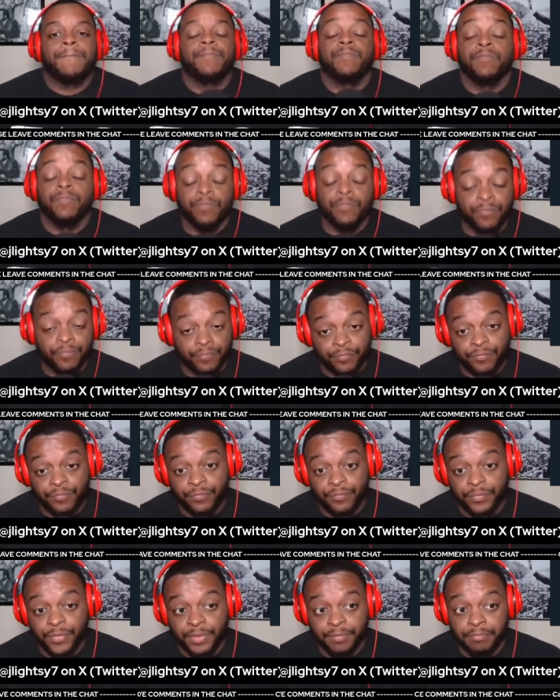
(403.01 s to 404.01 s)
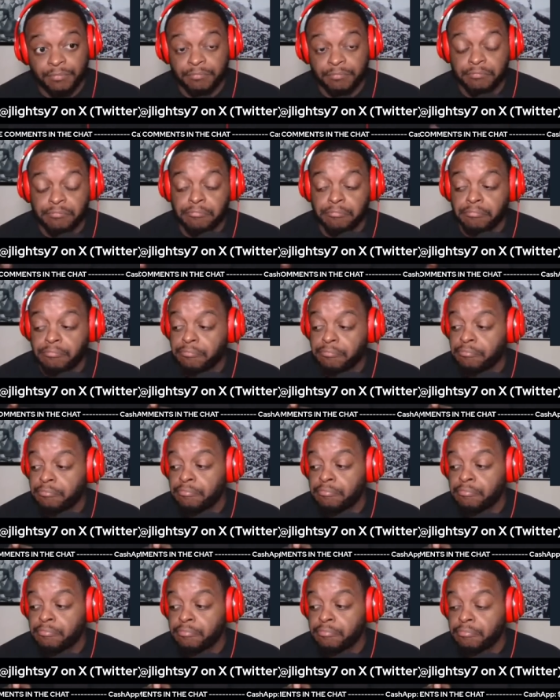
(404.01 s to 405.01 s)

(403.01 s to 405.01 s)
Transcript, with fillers: Mm. You think we ain't nothing.